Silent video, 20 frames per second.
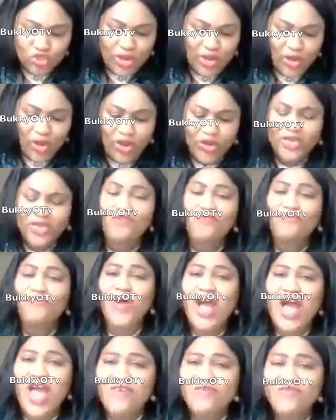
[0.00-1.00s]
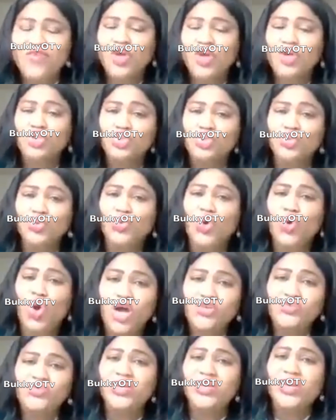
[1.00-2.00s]
Children under five,
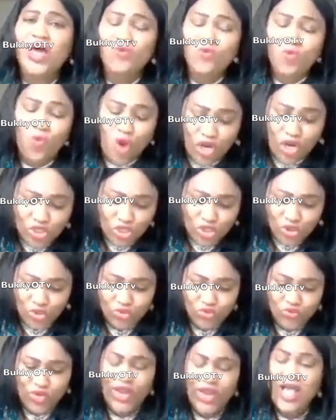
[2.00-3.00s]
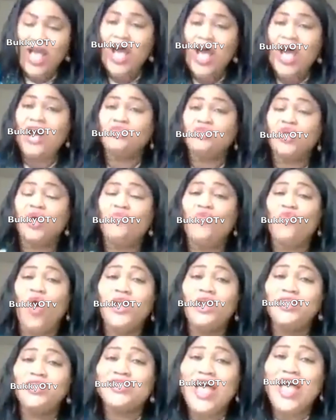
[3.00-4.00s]
201 children out
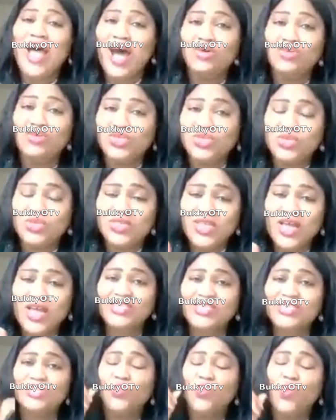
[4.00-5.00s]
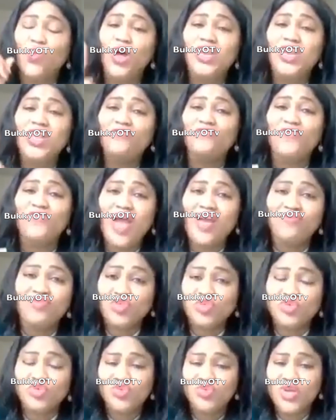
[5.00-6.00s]
of 1,000, that is one in
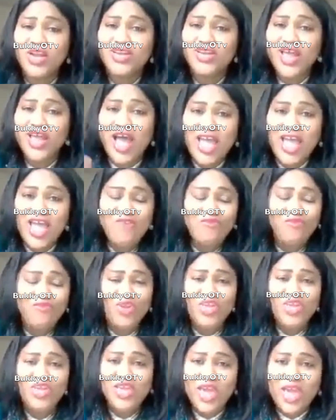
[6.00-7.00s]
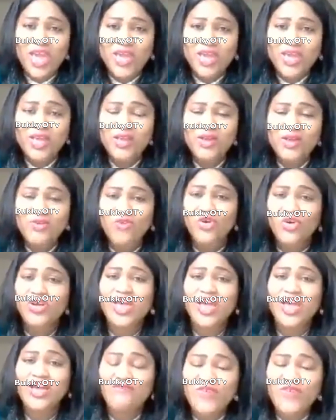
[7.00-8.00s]
five children, die every year.
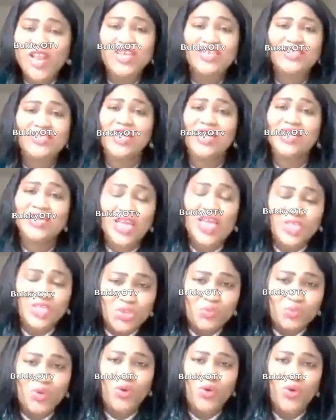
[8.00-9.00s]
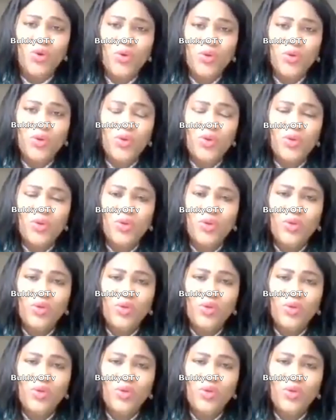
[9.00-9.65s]
Funke Felix Adejumo.